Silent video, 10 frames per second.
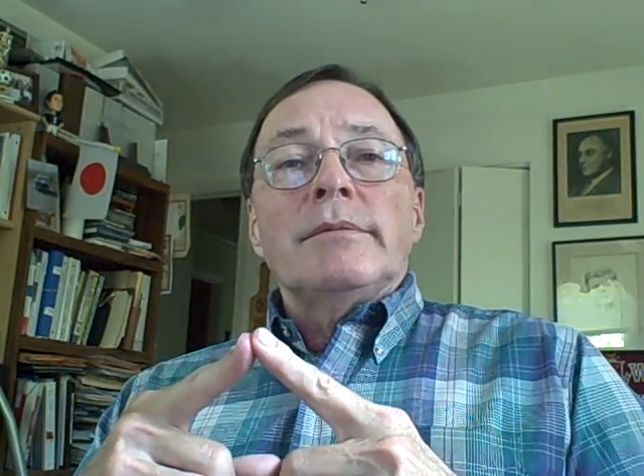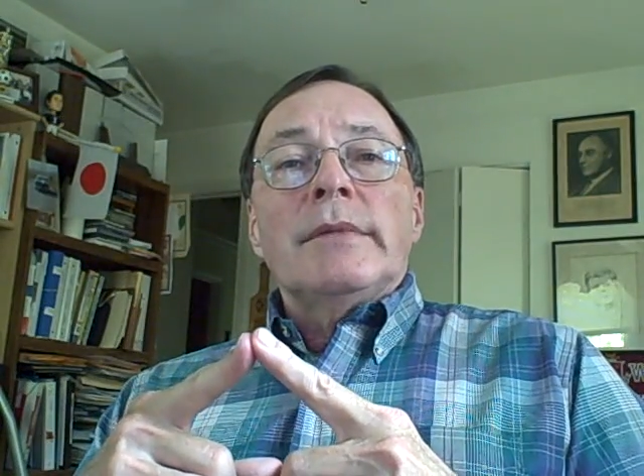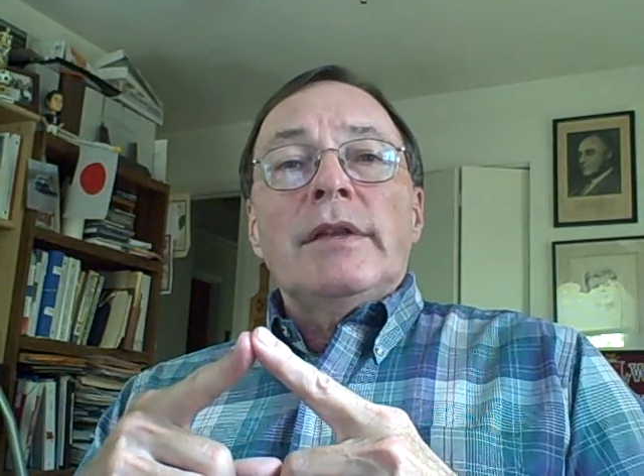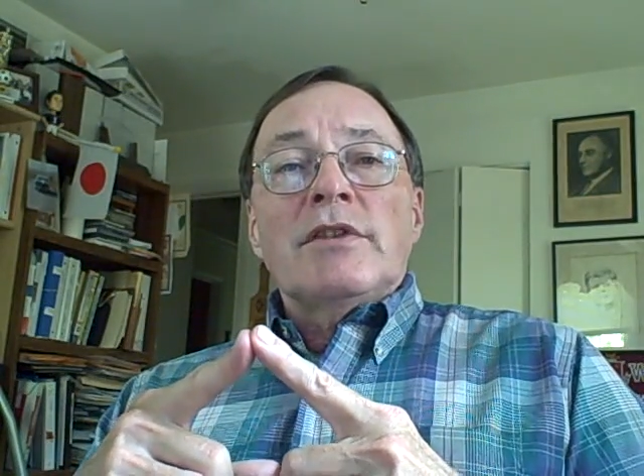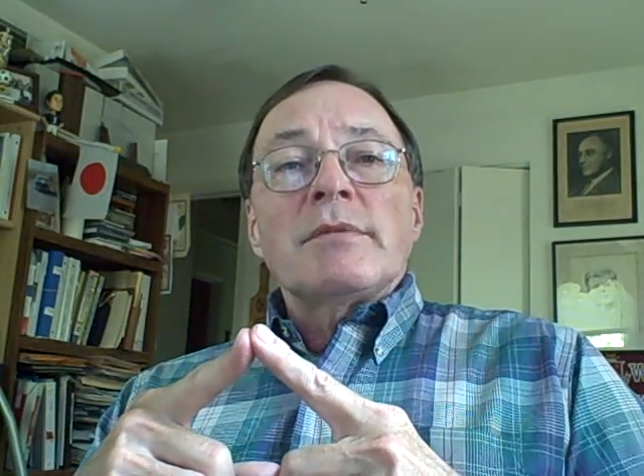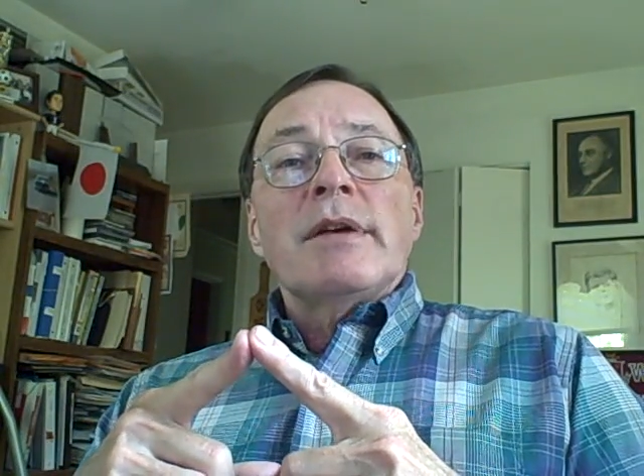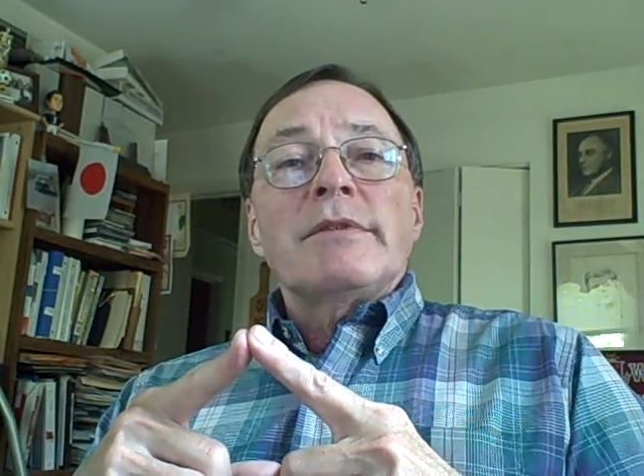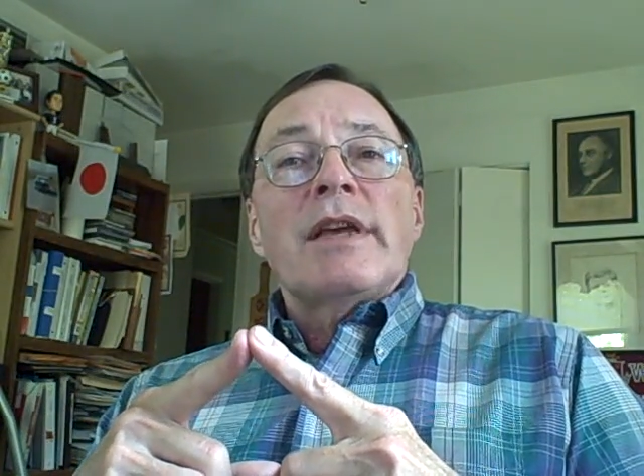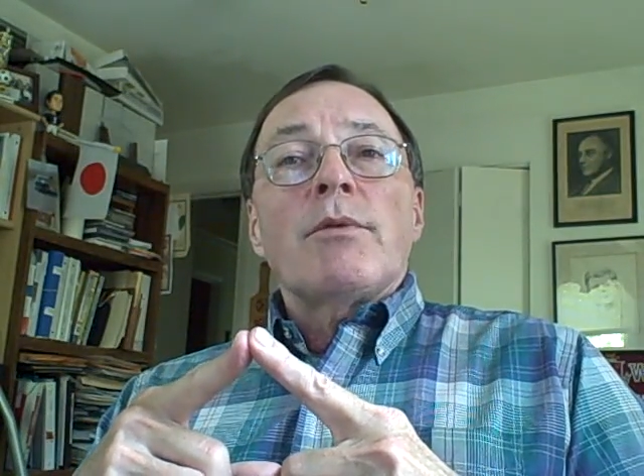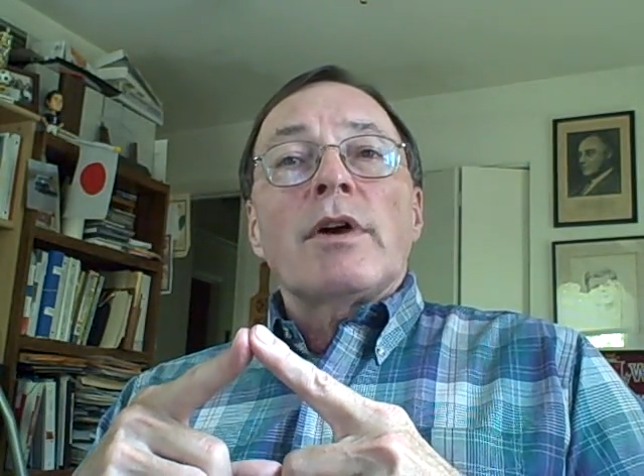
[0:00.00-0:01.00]
And sometimes
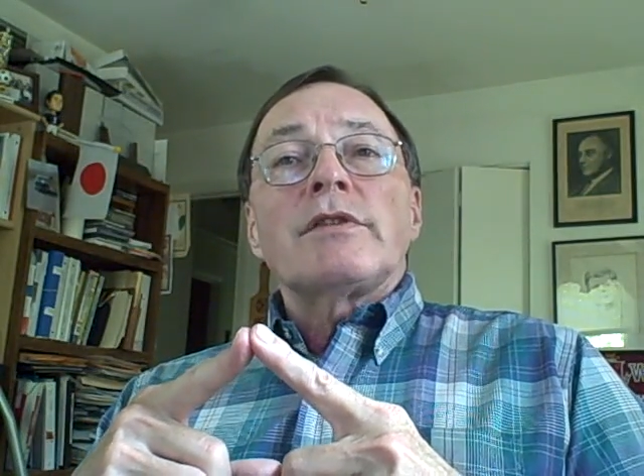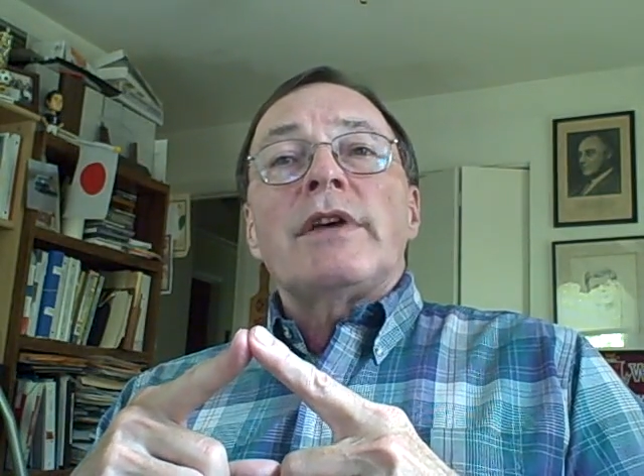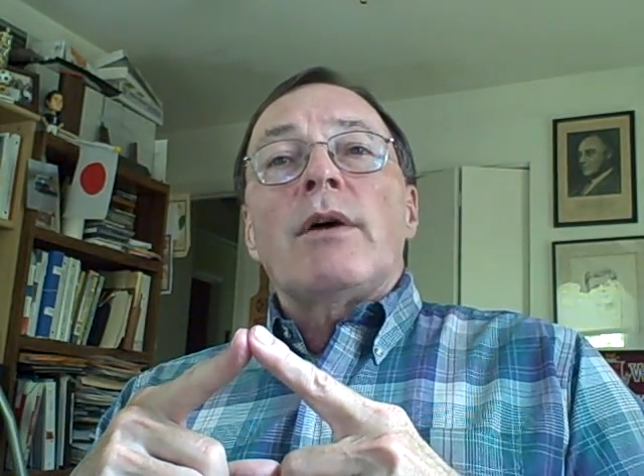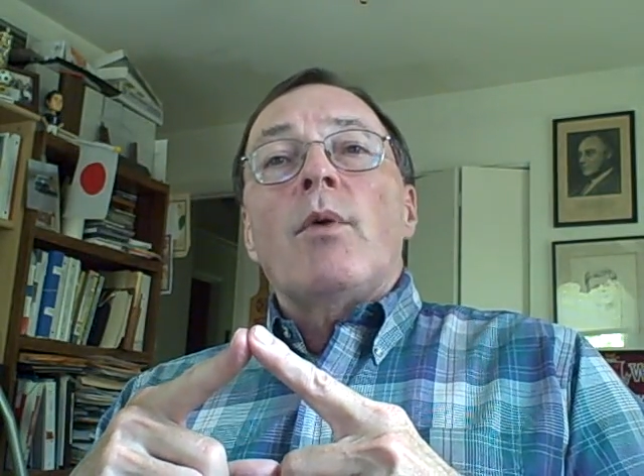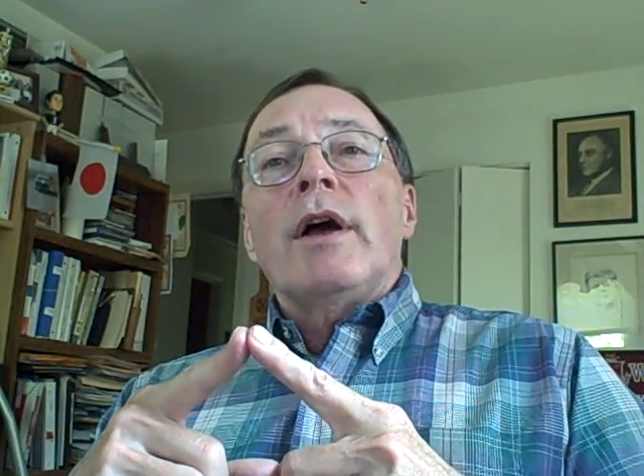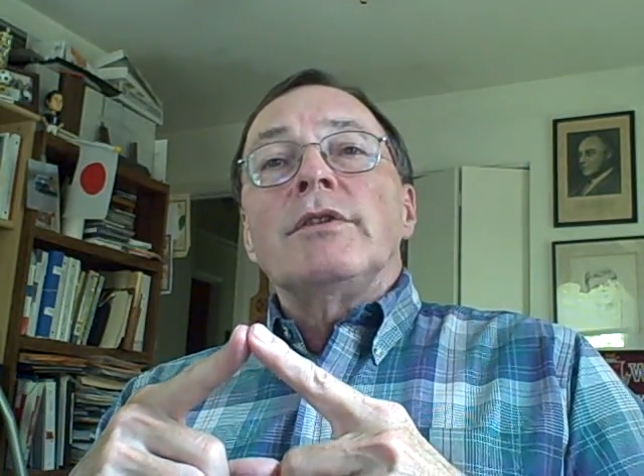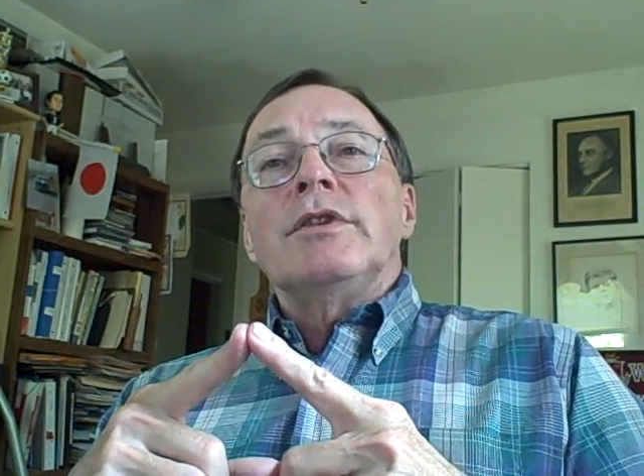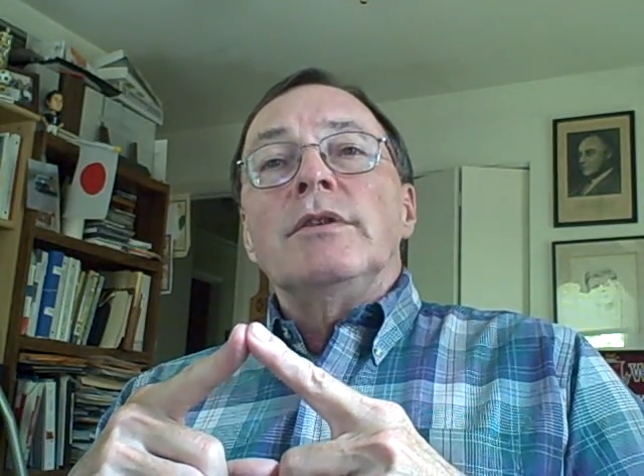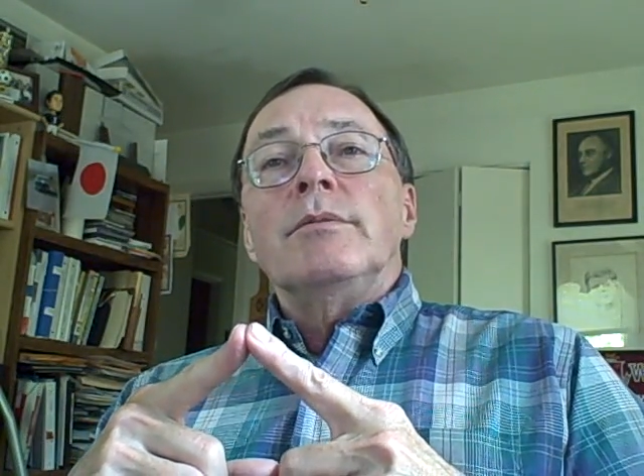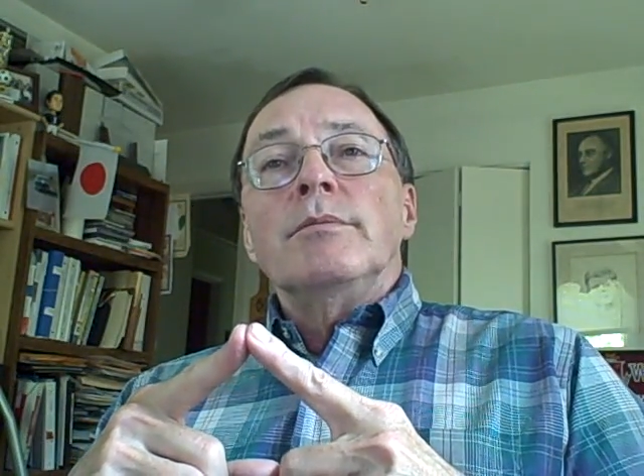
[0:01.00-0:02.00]
that works out well
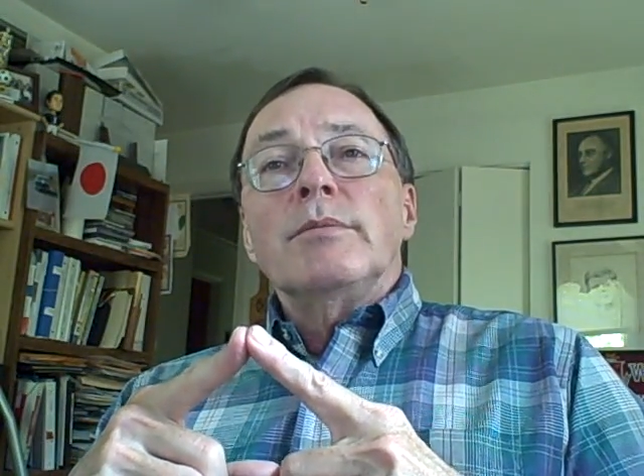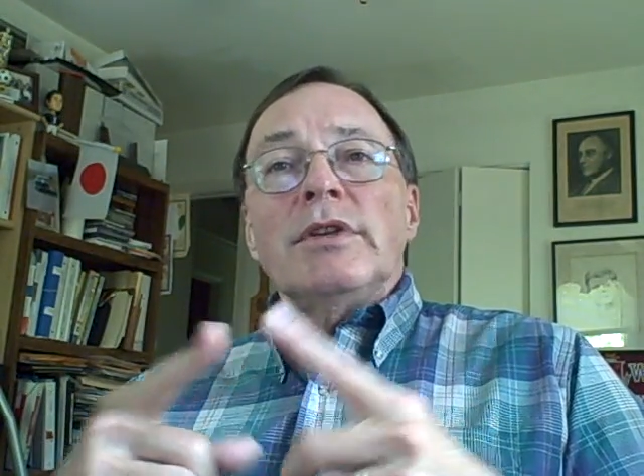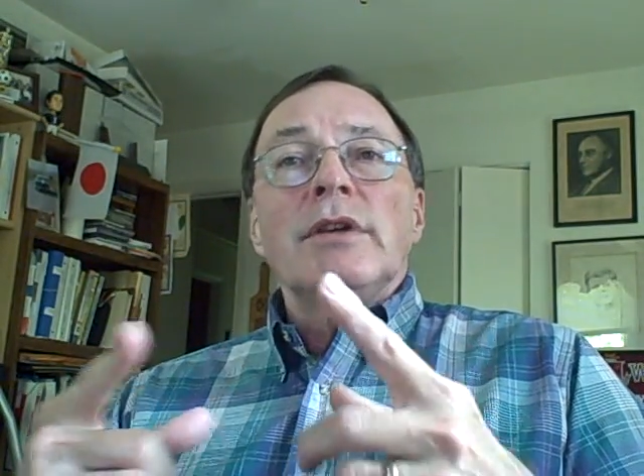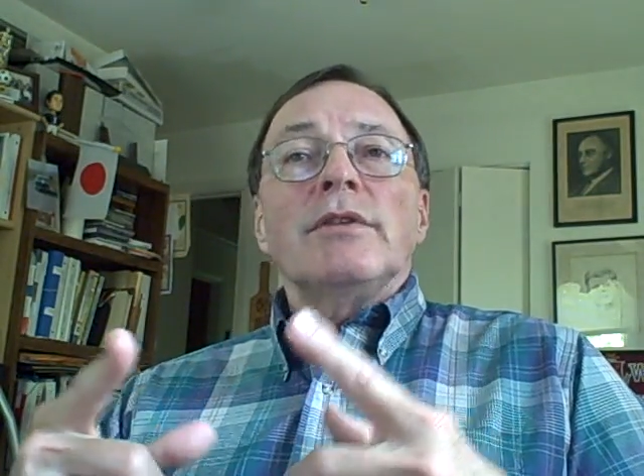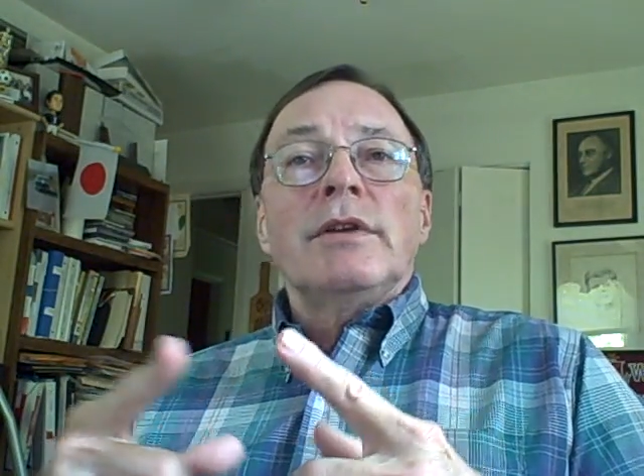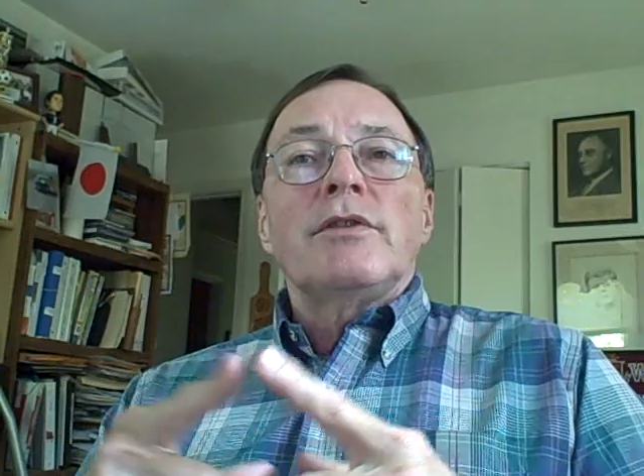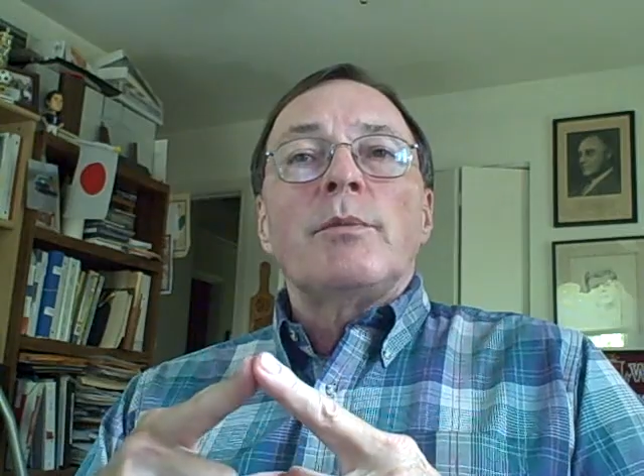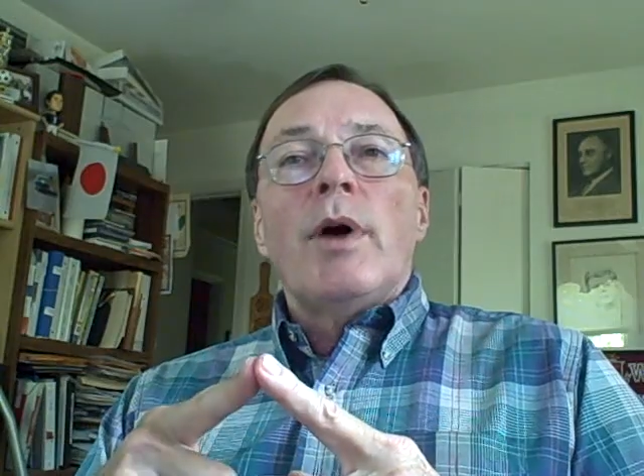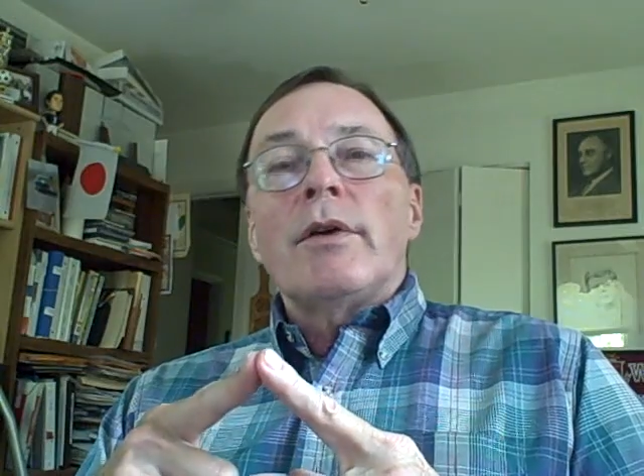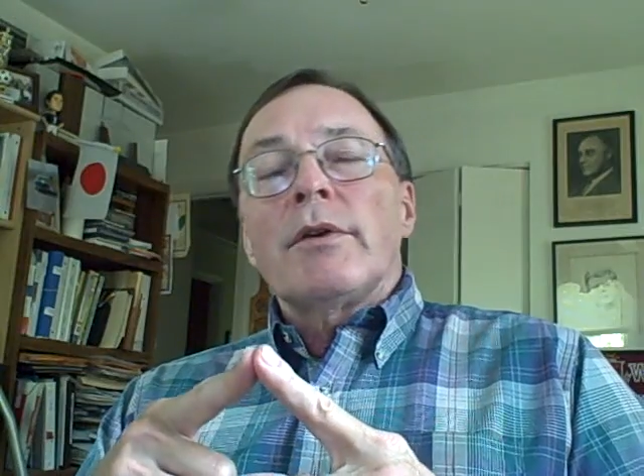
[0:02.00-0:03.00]
too, particularly in
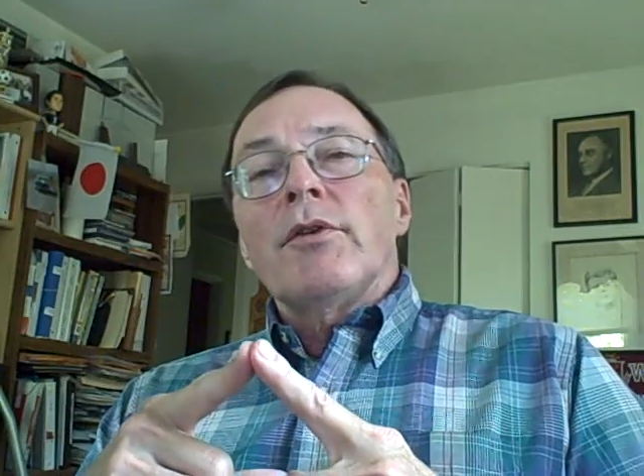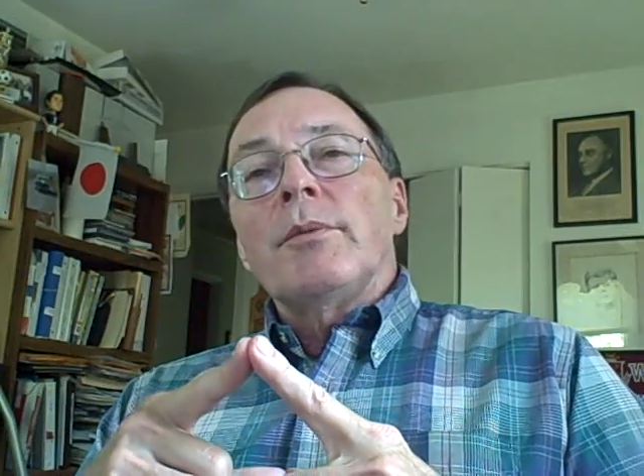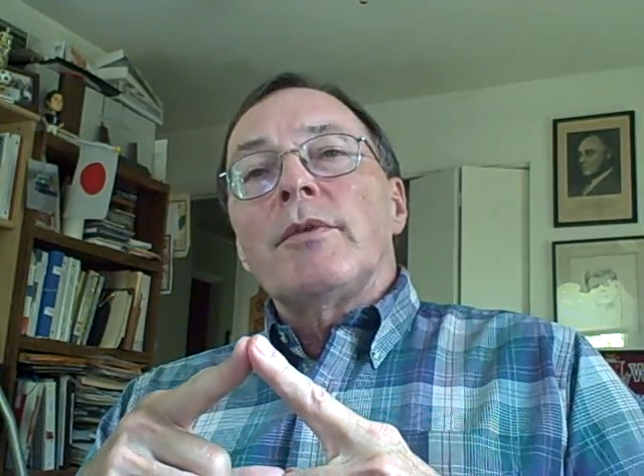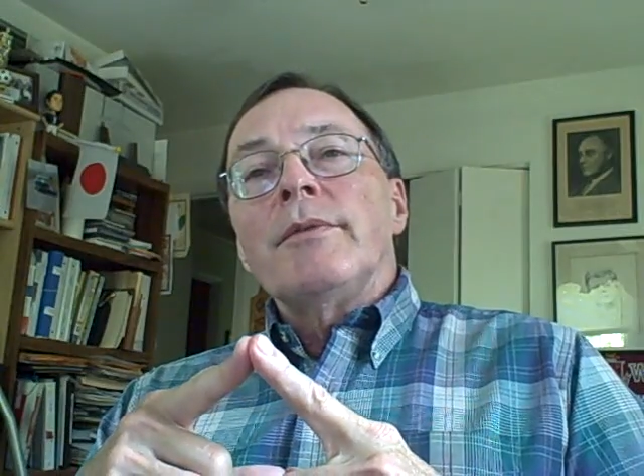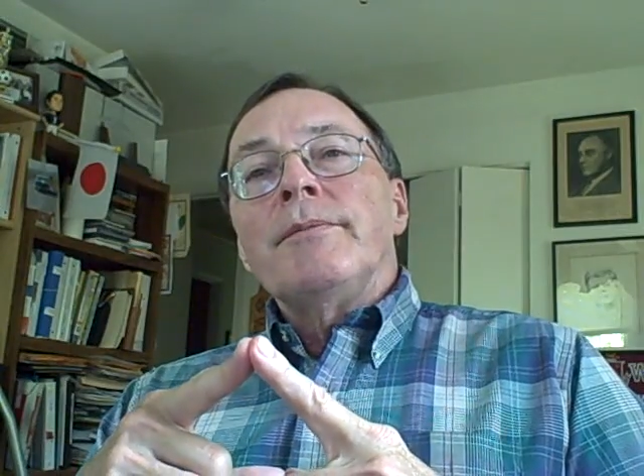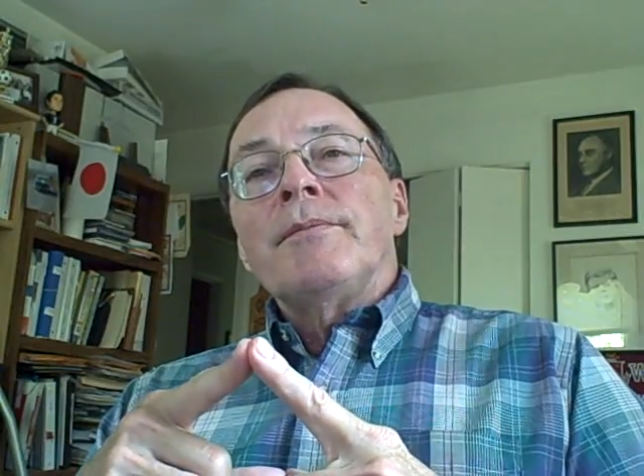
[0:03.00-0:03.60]
smaller groups.